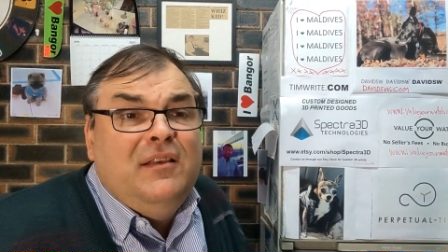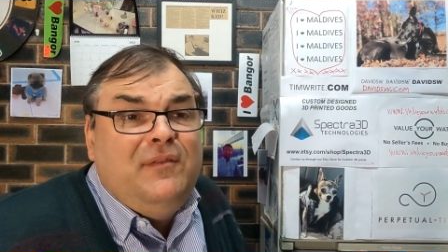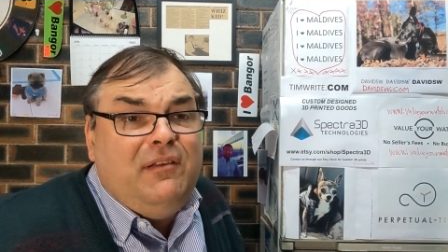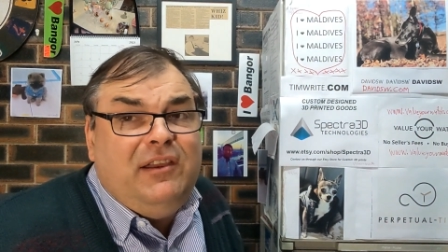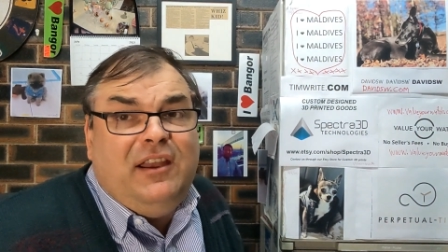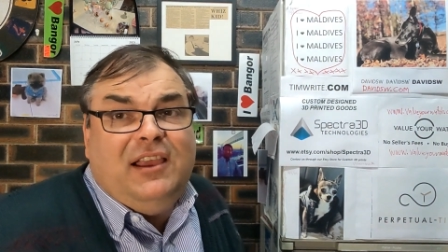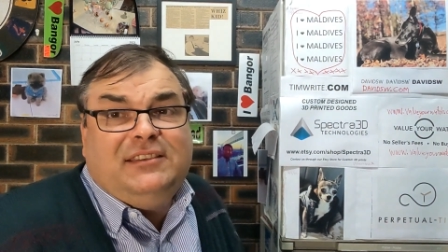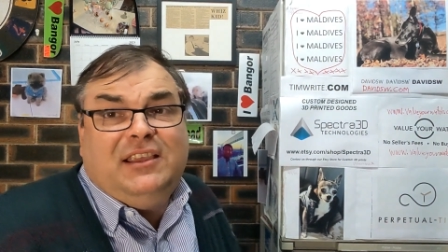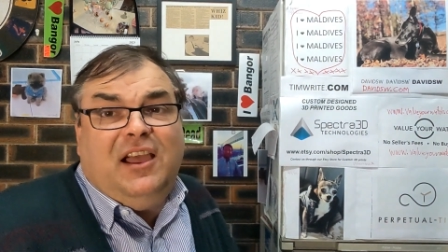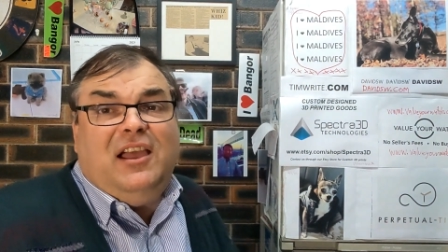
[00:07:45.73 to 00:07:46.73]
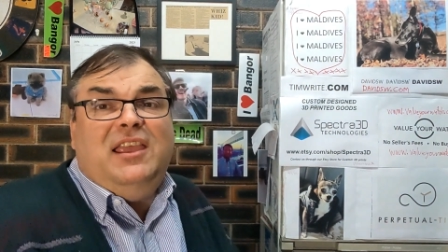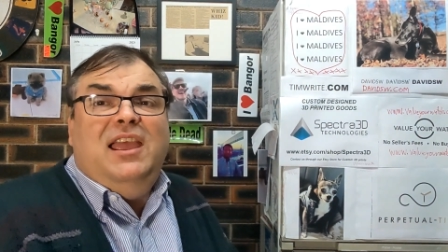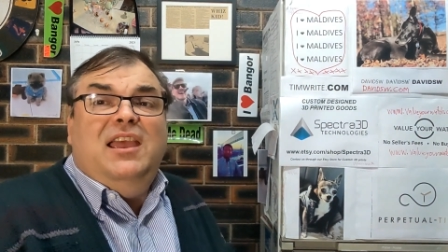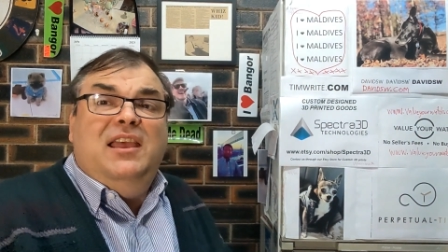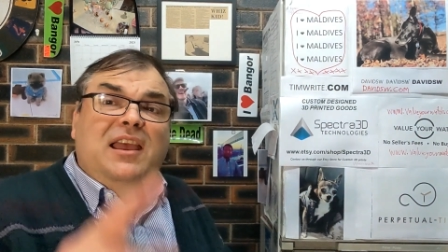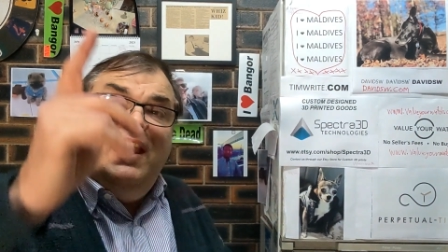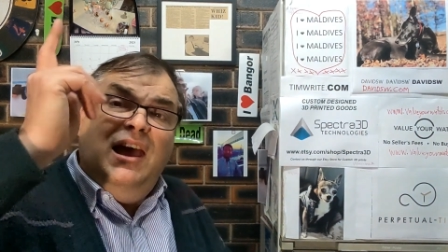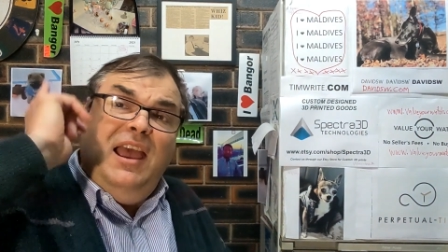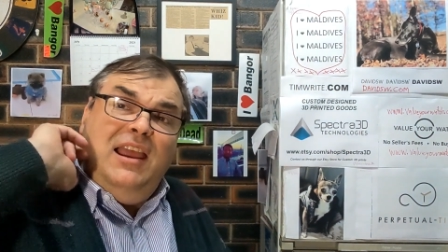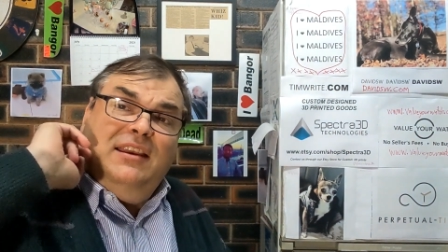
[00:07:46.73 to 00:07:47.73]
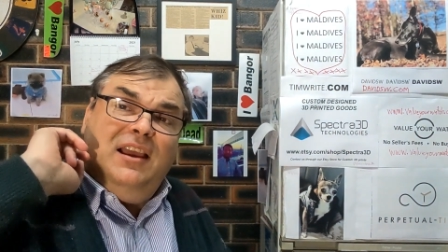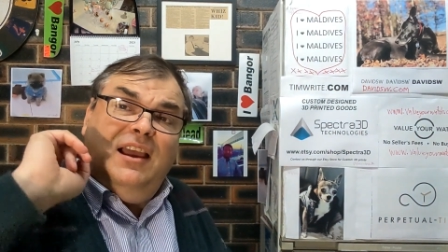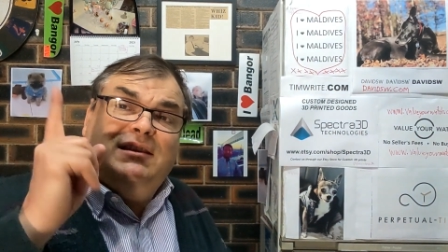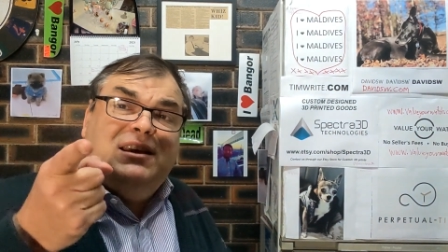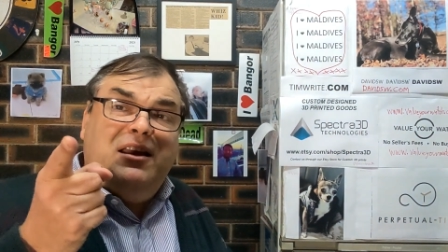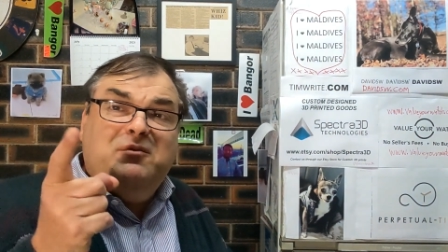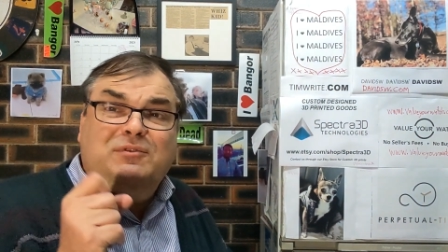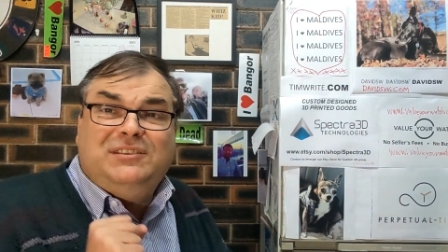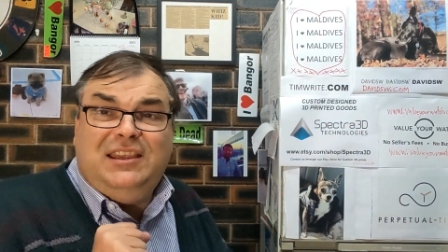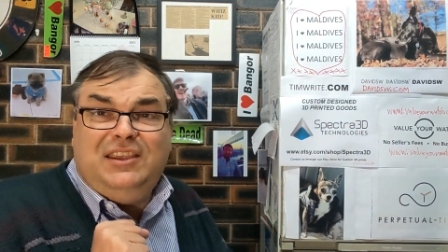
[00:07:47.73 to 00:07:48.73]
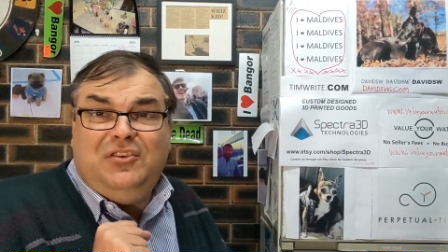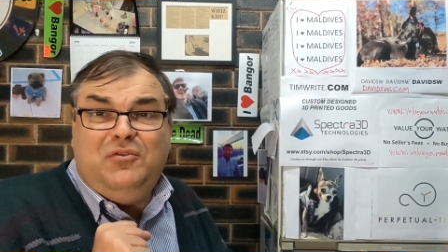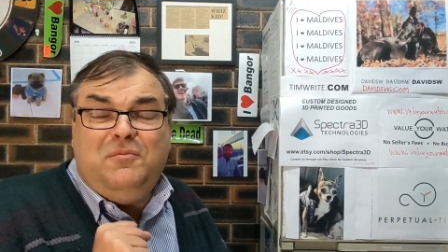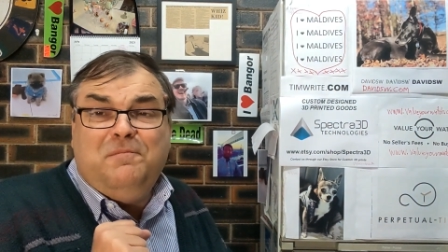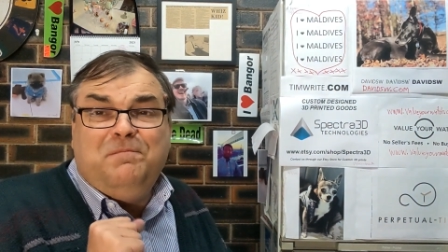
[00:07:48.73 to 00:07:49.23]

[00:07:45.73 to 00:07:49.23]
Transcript: Very nice guy. And, guys, I will see you